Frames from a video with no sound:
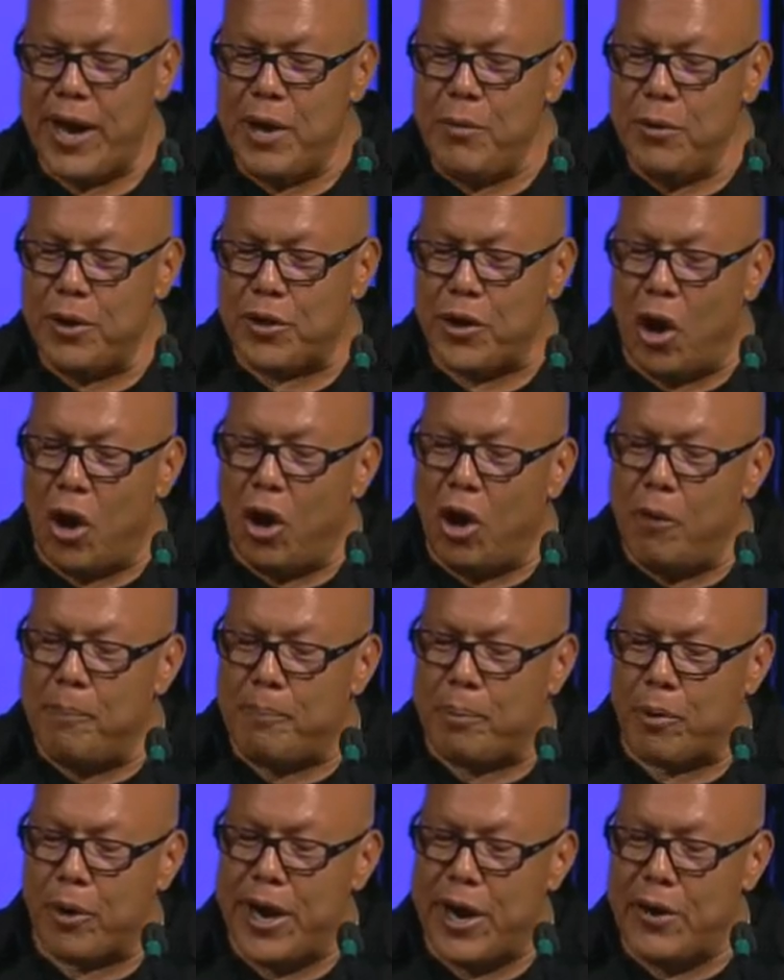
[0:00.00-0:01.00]
with all
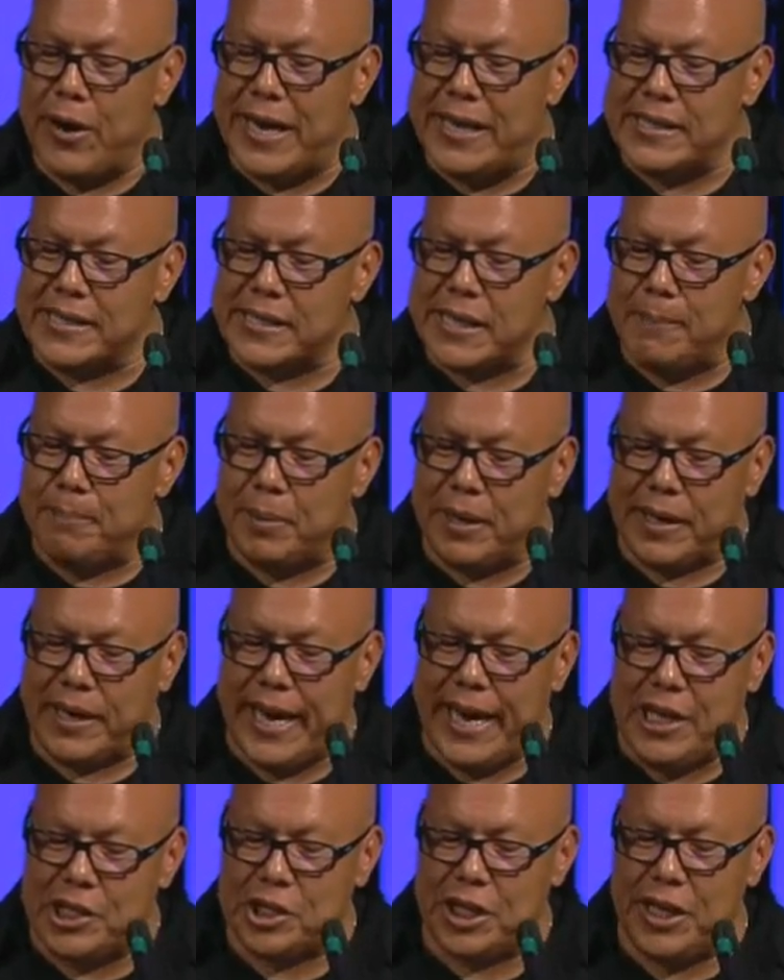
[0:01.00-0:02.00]
prayer and
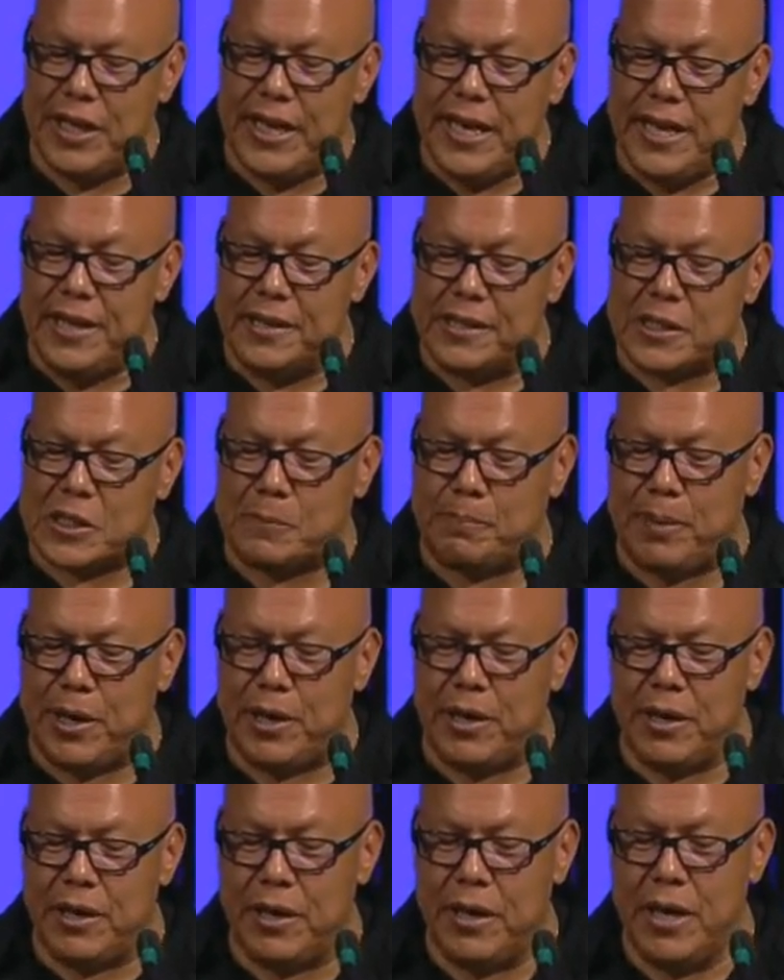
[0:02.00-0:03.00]
supplication in the
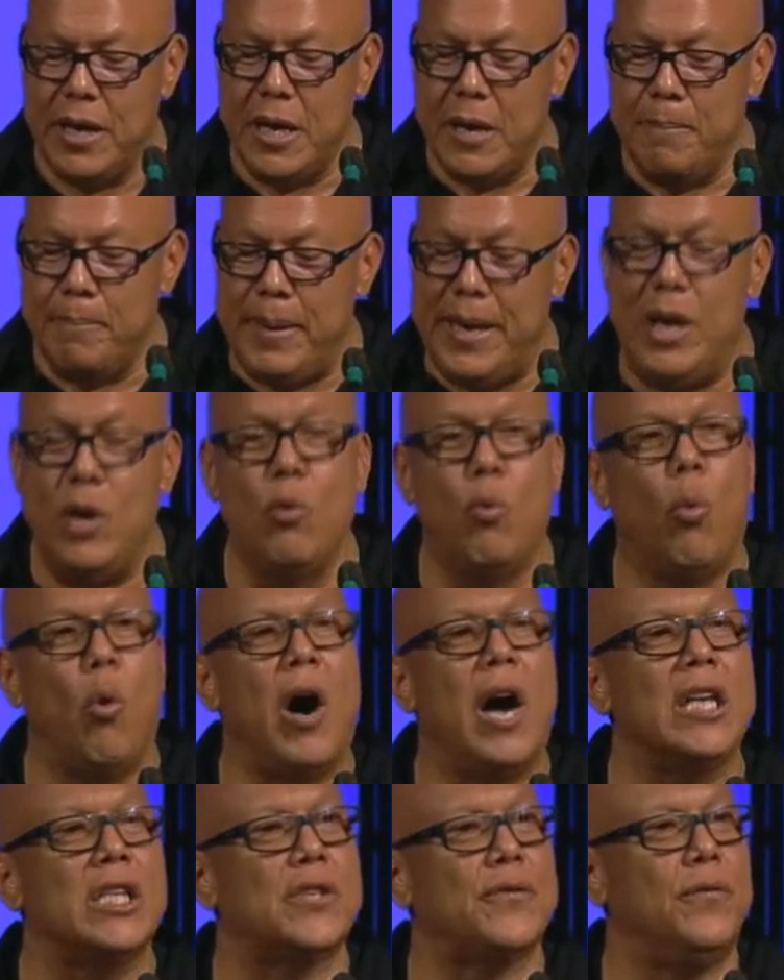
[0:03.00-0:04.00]
spirit, being
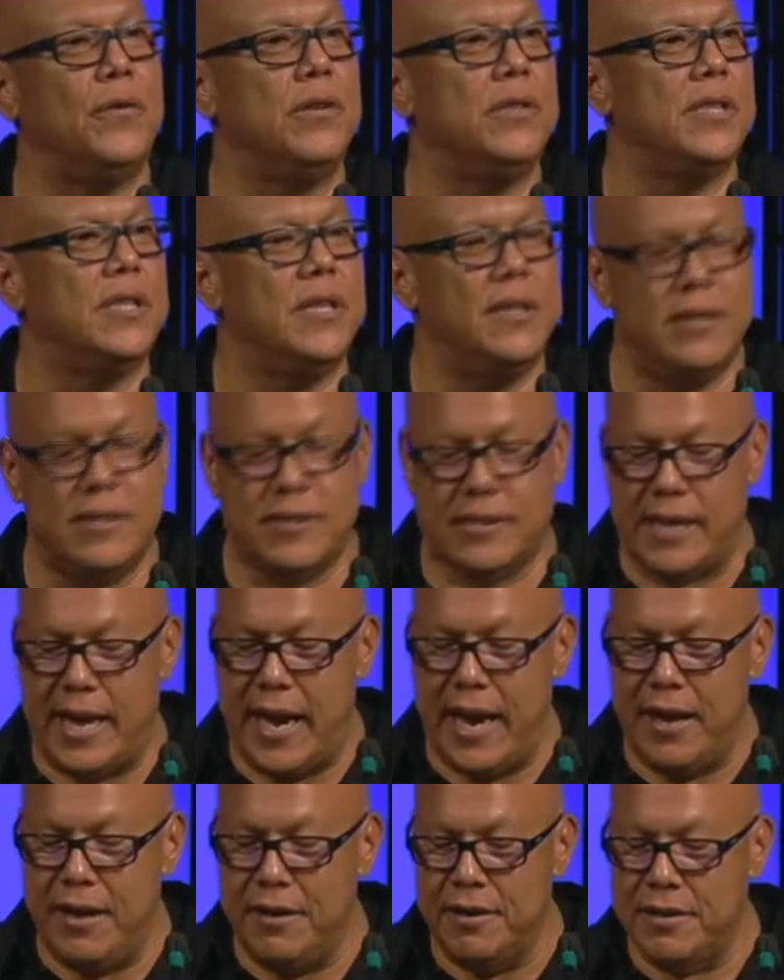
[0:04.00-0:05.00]
watchful to this
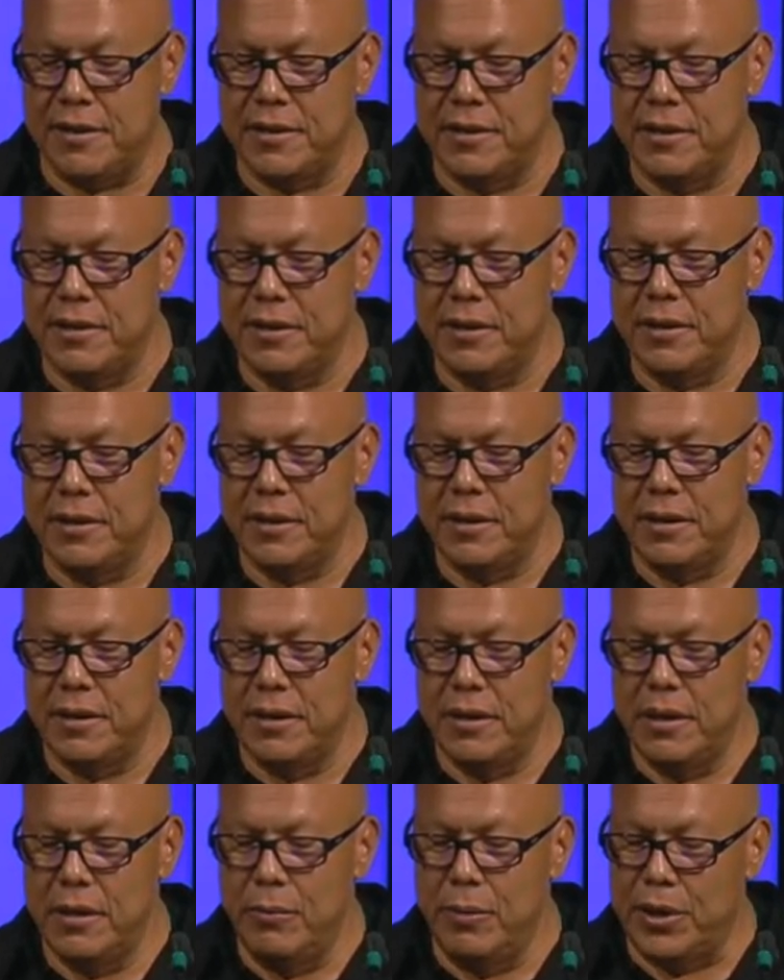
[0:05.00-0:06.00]
end
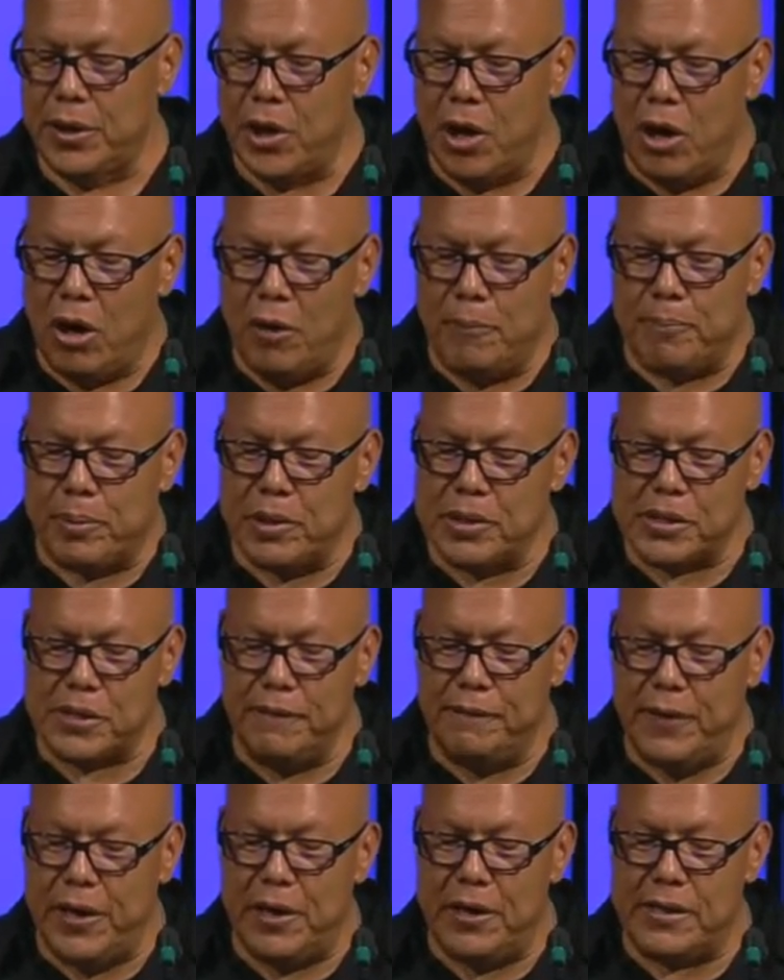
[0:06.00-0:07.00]
with all
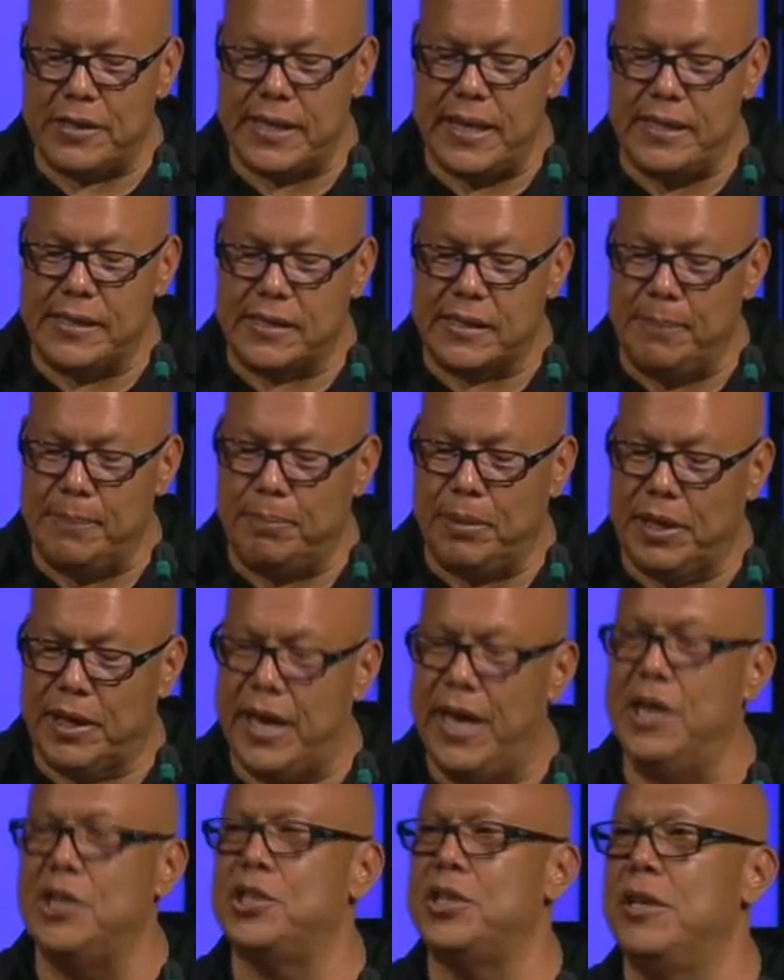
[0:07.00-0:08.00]
perseverance and
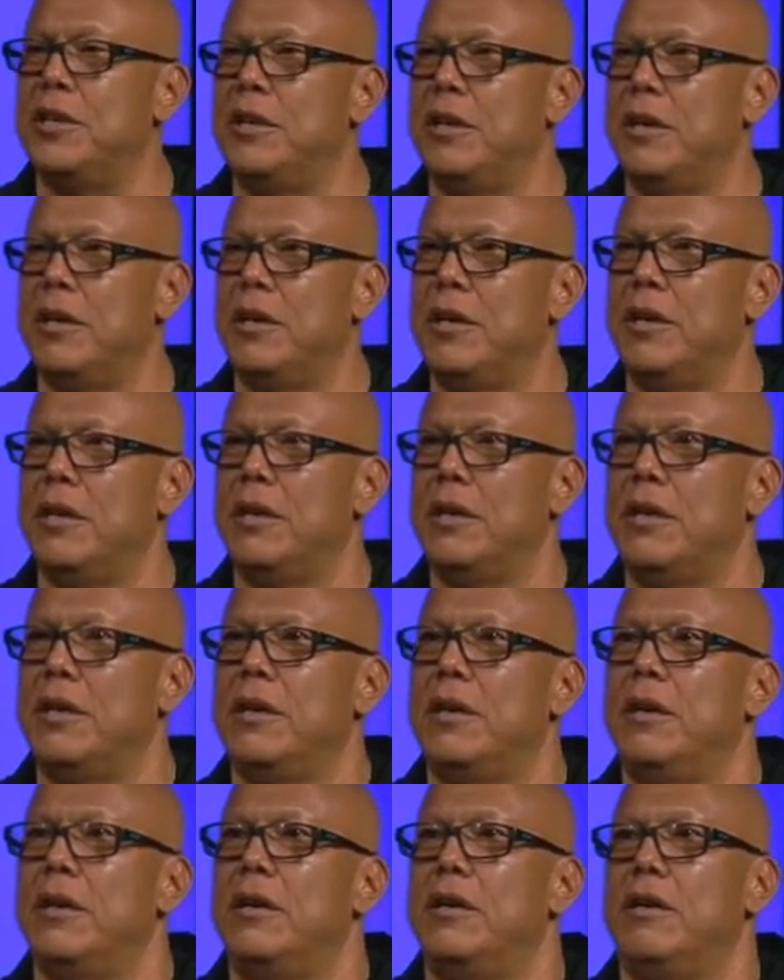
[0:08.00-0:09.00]
supplication
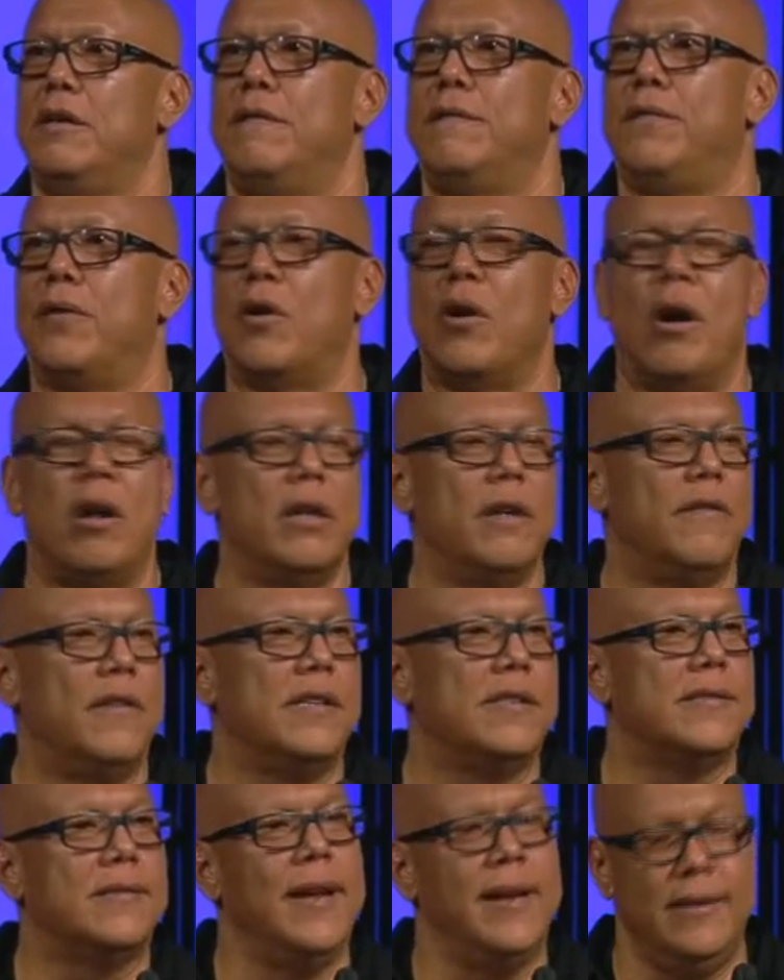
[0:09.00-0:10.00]
for all of the
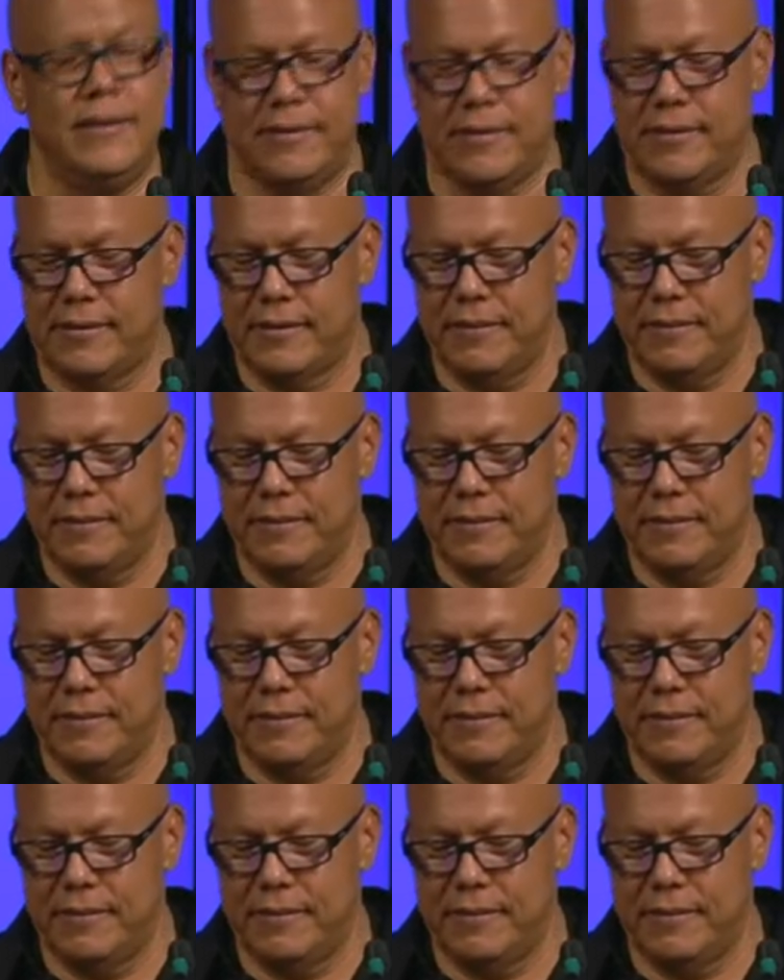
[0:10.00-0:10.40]
saints.